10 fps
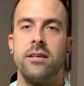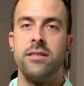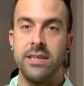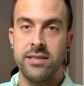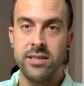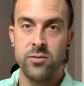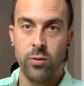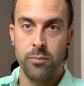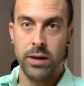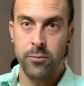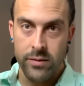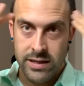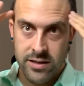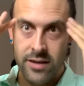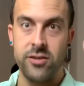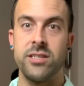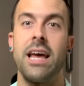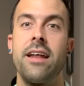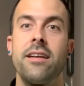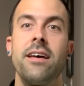this is what people need to
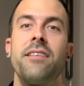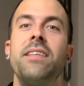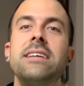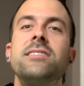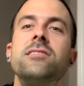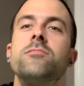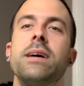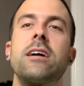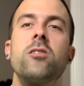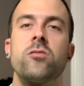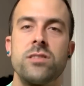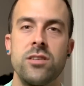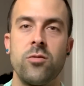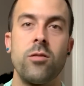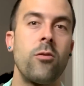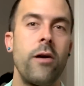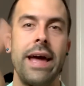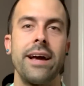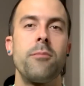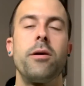understand. They still may close the door or
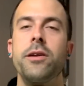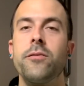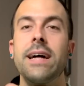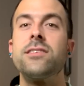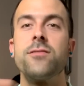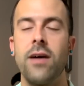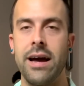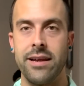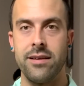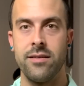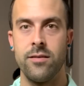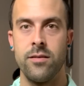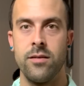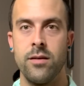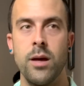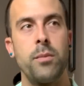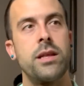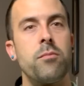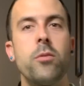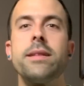hang up on you. That's fine. But
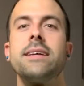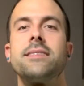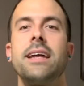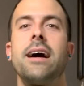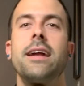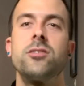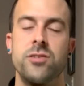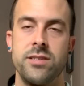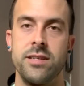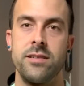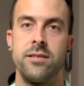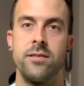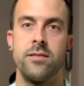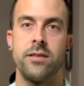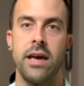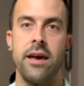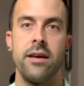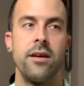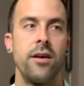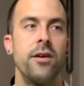the moment they say not interested,
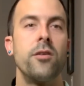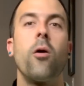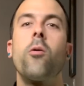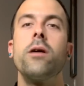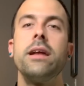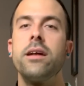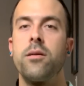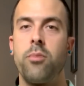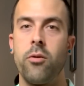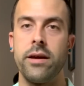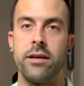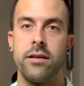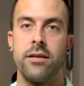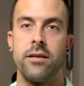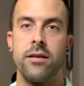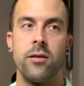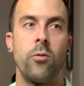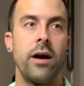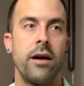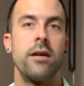okay, you're already at a point
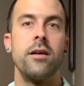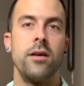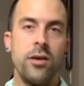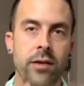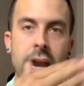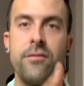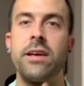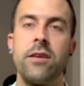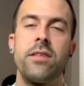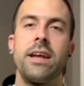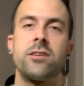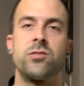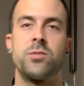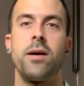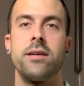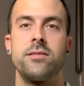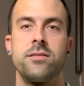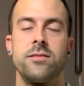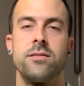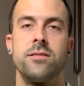where you have to give the next response.